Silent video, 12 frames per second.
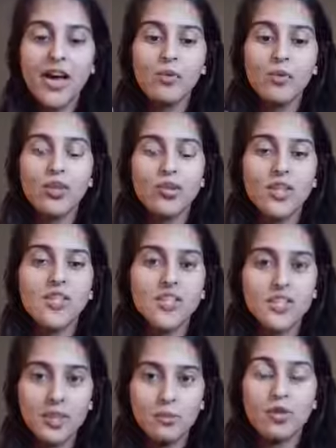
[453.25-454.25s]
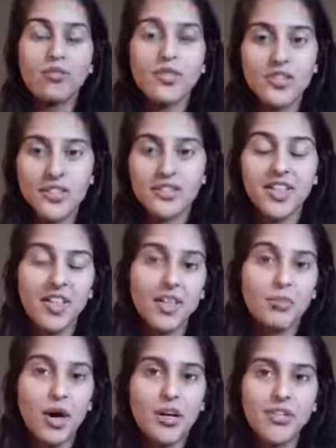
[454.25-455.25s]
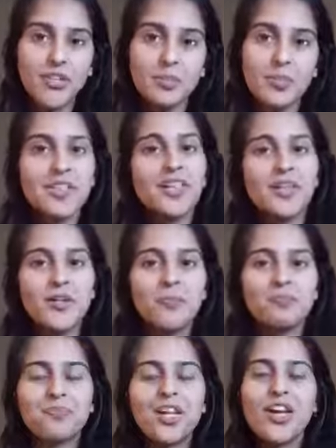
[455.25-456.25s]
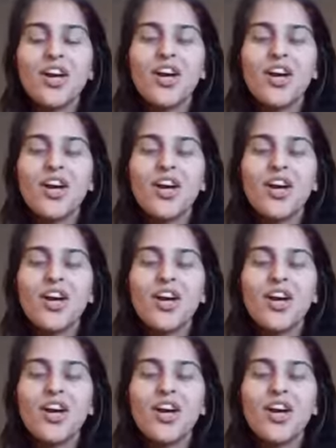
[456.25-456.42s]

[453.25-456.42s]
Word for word: And when you're listening to them, you're facilitating that process and being the healer.